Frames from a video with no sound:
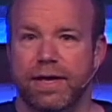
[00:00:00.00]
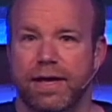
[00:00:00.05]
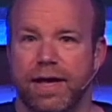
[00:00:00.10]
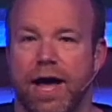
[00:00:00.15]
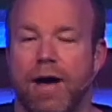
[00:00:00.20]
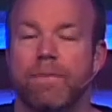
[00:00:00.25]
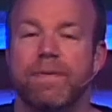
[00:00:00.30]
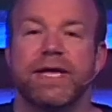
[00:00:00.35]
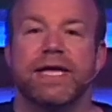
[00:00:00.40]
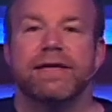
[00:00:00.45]

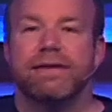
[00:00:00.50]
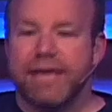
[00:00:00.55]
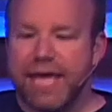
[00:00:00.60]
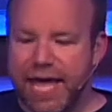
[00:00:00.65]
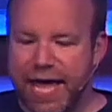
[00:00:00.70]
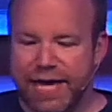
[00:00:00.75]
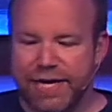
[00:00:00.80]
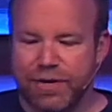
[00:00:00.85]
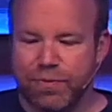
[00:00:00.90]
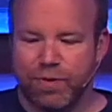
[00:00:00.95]
I'll be
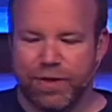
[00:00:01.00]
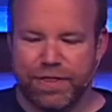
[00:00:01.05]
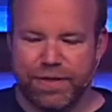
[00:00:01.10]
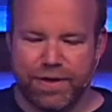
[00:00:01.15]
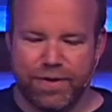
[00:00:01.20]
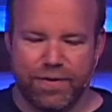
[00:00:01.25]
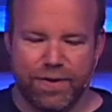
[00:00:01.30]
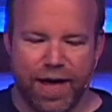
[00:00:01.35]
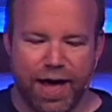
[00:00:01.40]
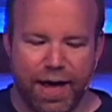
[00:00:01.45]
candid with
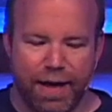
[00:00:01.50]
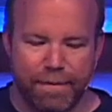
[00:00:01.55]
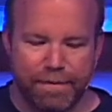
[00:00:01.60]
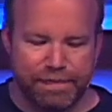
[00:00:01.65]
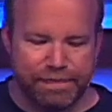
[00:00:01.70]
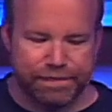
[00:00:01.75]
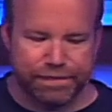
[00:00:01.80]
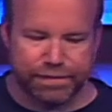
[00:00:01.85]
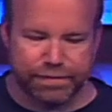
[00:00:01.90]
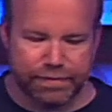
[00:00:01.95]
you.
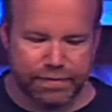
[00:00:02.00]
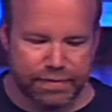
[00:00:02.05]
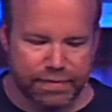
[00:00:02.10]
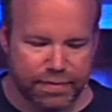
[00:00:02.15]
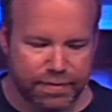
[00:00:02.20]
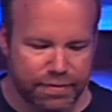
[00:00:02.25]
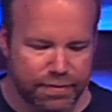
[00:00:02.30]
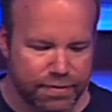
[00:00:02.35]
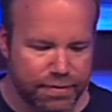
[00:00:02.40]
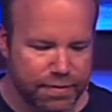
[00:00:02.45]

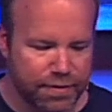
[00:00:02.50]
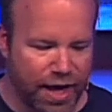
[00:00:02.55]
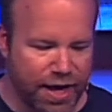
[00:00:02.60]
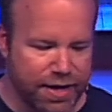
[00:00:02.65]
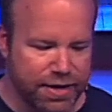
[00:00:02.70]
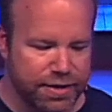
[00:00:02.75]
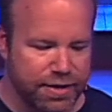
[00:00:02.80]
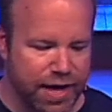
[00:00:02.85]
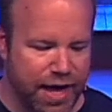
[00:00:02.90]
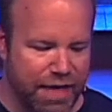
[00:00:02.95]

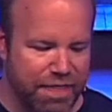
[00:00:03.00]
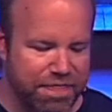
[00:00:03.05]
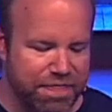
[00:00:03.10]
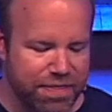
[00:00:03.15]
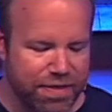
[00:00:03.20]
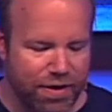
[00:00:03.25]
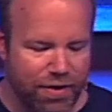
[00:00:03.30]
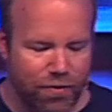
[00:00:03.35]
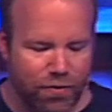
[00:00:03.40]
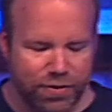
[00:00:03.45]

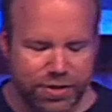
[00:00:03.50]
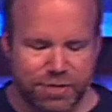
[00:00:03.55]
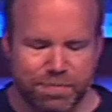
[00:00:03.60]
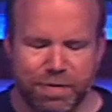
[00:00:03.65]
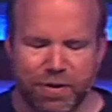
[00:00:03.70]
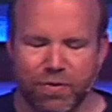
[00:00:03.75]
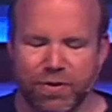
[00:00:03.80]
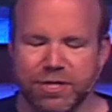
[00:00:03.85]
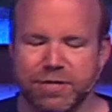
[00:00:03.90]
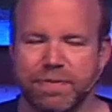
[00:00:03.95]
The Holy
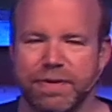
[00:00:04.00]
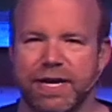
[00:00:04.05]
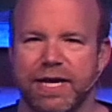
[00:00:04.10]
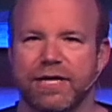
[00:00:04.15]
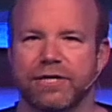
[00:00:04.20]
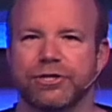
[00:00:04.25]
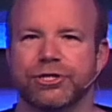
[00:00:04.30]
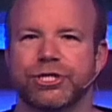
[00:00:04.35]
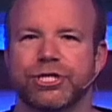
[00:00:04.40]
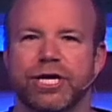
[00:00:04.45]
Spirit wants me to
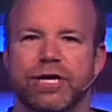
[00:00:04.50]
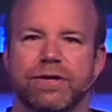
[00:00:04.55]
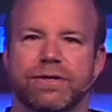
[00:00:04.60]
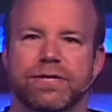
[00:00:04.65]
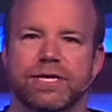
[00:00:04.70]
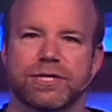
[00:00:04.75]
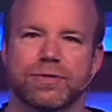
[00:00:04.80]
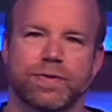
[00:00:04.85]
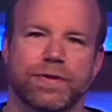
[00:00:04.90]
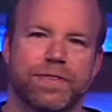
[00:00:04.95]
share
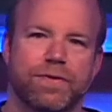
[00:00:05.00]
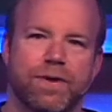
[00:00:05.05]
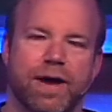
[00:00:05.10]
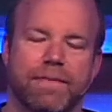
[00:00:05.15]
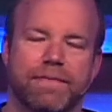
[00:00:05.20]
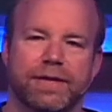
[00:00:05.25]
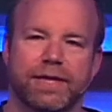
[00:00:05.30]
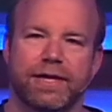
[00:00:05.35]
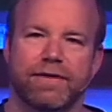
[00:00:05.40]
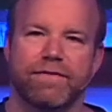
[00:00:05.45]
this with you, I
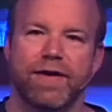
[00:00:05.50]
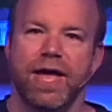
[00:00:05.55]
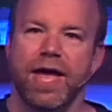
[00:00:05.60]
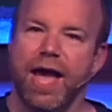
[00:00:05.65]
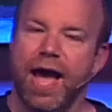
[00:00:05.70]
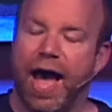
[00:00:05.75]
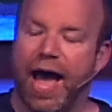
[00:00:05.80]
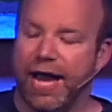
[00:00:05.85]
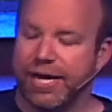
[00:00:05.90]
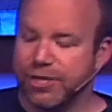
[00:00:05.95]
believe.
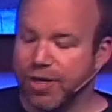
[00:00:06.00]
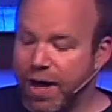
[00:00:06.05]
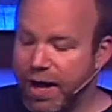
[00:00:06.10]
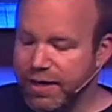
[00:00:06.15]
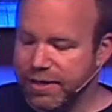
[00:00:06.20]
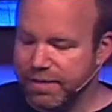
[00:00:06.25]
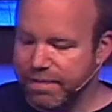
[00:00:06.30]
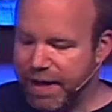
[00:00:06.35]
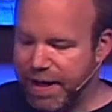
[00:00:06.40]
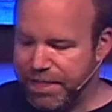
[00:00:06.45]
I
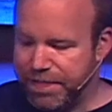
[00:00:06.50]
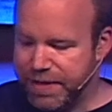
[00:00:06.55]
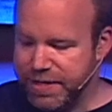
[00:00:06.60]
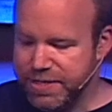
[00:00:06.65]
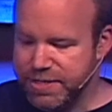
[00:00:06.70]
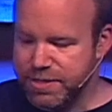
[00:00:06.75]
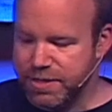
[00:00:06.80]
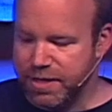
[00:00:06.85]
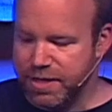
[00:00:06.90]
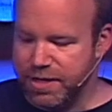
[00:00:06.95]
talked about
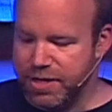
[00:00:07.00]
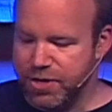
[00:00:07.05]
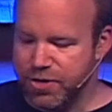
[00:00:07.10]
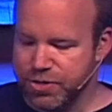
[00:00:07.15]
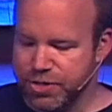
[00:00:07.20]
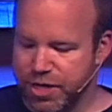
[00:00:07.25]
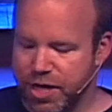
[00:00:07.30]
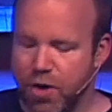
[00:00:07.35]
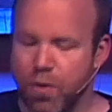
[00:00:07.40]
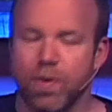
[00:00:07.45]
this years
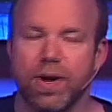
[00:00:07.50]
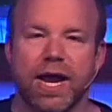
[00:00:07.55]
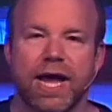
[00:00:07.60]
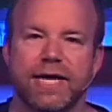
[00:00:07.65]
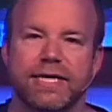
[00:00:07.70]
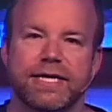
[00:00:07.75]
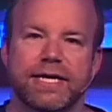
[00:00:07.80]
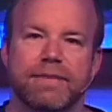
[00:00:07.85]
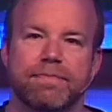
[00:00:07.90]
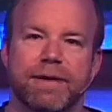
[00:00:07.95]
ago when I
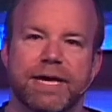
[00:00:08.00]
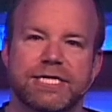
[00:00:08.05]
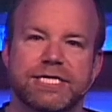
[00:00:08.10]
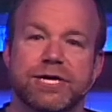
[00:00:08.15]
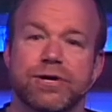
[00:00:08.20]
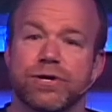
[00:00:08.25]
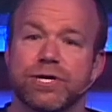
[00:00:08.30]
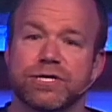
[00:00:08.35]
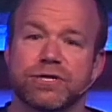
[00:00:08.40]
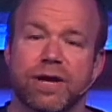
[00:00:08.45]
did my
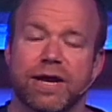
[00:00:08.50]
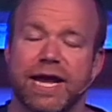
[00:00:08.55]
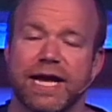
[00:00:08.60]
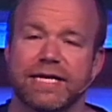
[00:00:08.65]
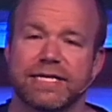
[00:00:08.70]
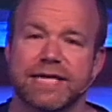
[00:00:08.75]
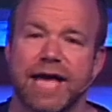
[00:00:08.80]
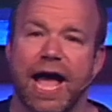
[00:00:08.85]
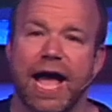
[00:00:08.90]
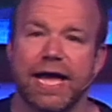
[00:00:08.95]
series on
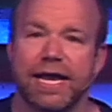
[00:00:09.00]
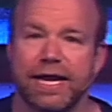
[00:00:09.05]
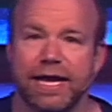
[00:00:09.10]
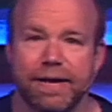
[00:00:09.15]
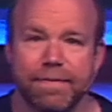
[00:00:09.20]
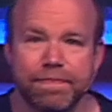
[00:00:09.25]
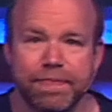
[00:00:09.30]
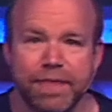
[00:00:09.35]
anxiety.